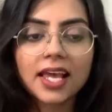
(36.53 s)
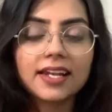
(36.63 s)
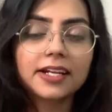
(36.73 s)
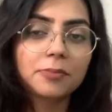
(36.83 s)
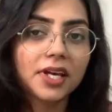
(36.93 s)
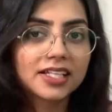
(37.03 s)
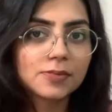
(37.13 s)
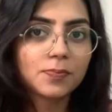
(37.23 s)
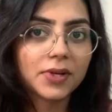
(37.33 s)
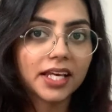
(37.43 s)
Let me
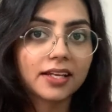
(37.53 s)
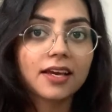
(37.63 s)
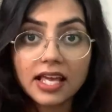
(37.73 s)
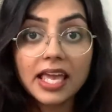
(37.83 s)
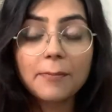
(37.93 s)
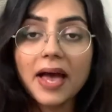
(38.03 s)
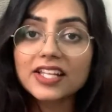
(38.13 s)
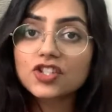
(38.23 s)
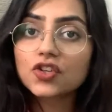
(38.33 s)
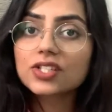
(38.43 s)
explain.
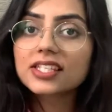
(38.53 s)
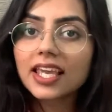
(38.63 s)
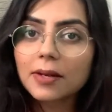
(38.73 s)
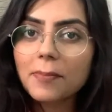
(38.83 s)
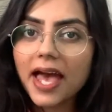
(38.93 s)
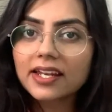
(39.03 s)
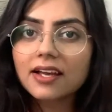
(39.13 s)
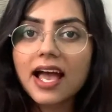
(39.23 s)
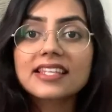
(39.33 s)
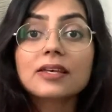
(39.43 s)
Imagine your skin
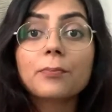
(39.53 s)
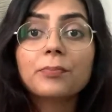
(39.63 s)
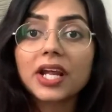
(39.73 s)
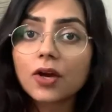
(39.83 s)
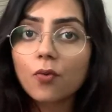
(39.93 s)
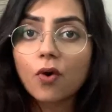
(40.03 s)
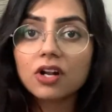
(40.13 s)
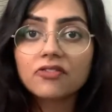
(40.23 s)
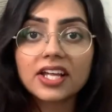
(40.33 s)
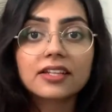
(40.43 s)
barrier as a brick
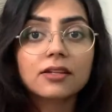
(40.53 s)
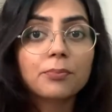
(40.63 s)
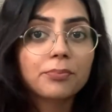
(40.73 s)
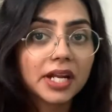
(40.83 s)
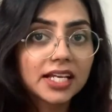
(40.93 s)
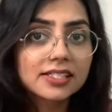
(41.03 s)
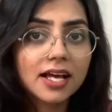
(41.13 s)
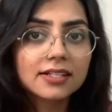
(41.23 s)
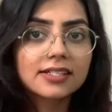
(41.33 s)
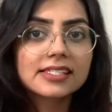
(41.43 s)
wall wherein the bricks
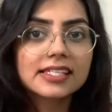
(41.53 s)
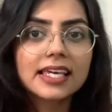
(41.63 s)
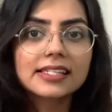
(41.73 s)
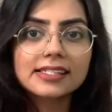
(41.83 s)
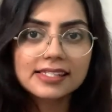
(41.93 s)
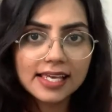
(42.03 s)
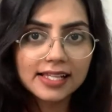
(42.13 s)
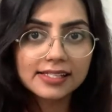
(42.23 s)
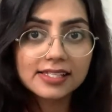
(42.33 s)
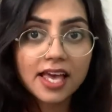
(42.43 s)
are the skin
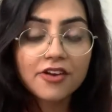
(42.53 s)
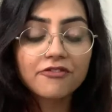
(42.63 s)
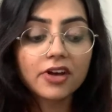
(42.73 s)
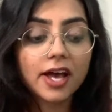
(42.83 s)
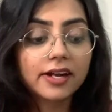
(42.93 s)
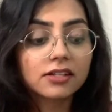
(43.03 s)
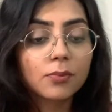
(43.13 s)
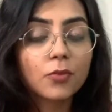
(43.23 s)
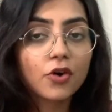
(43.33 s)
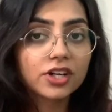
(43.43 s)
cells and
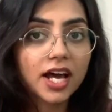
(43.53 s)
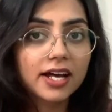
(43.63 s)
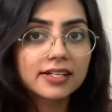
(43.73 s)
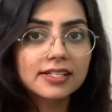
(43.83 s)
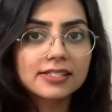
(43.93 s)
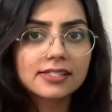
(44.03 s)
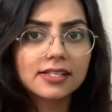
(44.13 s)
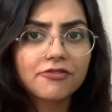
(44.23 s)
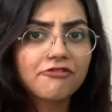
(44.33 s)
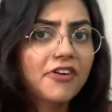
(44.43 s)
the mortar is
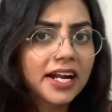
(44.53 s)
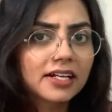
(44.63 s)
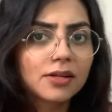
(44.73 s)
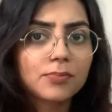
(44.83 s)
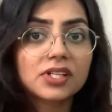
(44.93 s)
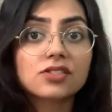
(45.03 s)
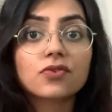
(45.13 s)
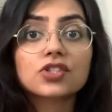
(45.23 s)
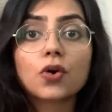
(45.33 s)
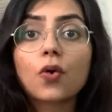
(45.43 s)
the fat lipids
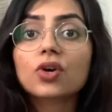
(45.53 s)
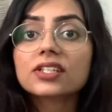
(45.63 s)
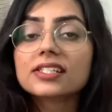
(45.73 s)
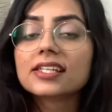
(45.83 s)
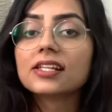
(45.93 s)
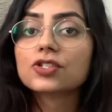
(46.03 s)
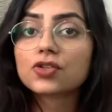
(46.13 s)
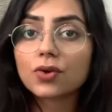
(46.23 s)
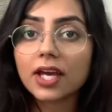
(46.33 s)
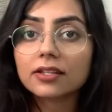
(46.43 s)
which hold the cells
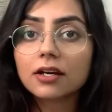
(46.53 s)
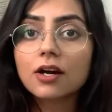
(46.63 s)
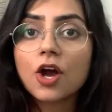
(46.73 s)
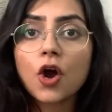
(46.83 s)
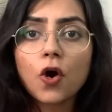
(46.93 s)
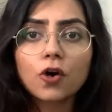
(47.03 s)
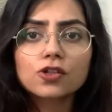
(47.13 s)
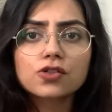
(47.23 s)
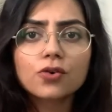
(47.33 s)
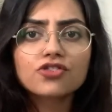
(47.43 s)
together,
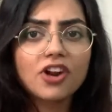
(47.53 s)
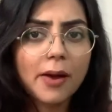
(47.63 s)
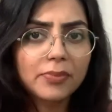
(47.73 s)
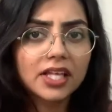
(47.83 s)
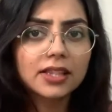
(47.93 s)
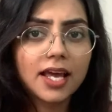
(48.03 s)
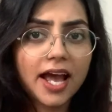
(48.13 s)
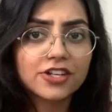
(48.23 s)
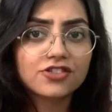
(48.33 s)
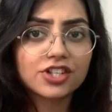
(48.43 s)
also trap in the
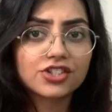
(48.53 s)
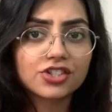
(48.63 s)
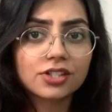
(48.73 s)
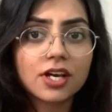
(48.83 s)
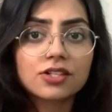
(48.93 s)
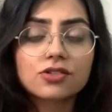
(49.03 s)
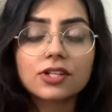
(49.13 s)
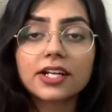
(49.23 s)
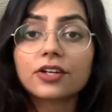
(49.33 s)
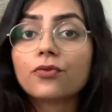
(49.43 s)
hydration so
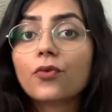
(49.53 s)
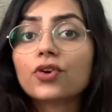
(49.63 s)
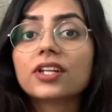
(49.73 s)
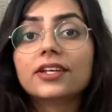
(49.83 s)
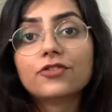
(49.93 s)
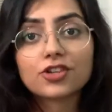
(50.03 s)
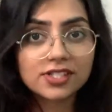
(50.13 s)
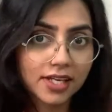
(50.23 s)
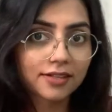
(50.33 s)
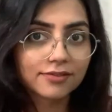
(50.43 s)
that it won't leave your
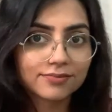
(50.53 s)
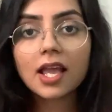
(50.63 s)
skin.